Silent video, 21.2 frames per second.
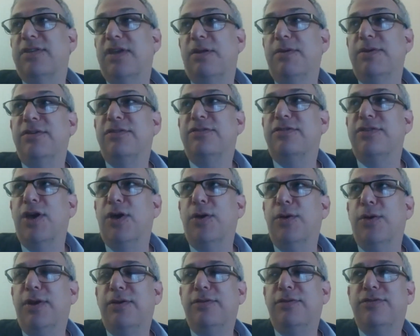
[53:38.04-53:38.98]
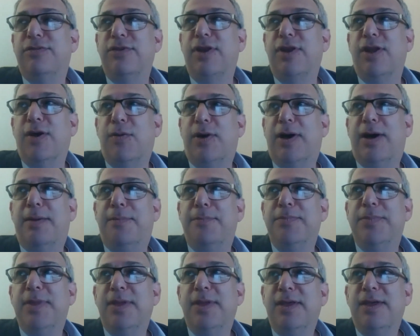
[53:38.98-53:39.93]
I would just note is,
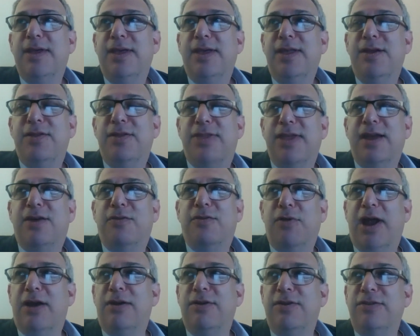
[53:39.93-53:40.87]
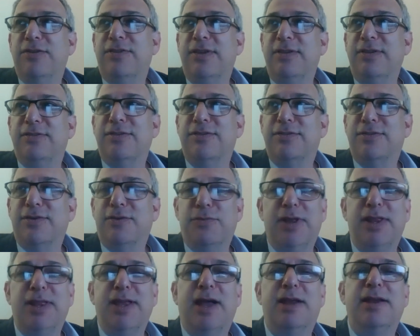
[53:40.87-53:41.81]
you'd think rare diseases are
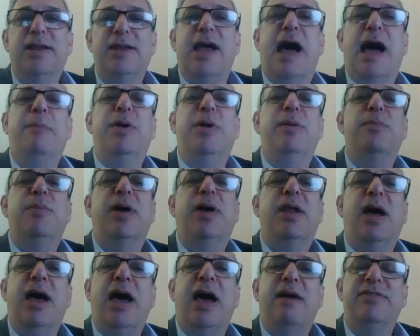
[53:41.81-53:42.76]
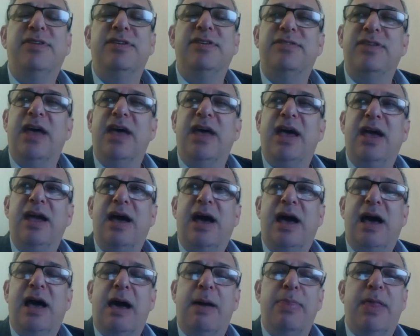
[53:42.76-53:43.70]
really uncommon, but I have to say,
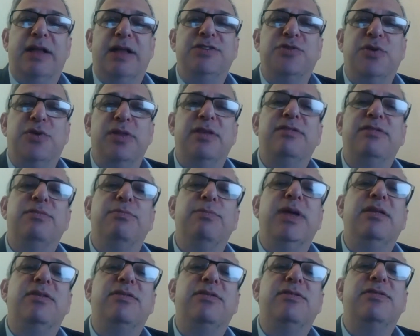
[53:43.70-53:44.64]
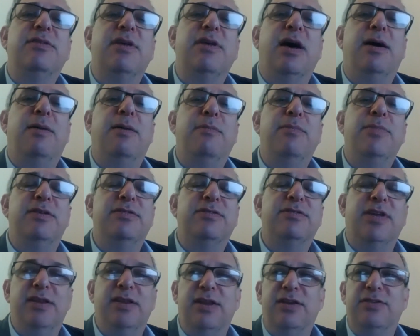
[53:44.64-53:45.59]
I'm not sure this meets this
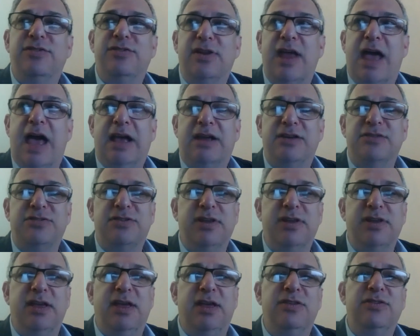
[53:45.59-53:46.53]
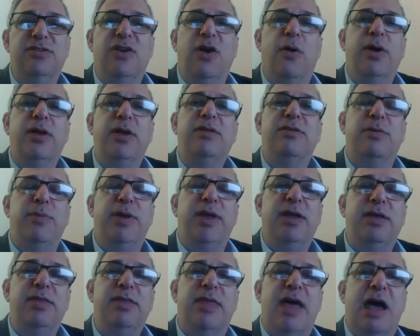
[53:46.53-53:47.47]
condition actually is going to
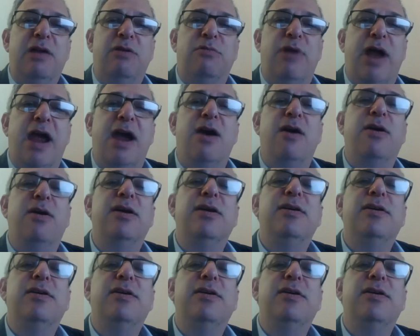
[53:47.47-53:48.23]
be that rare.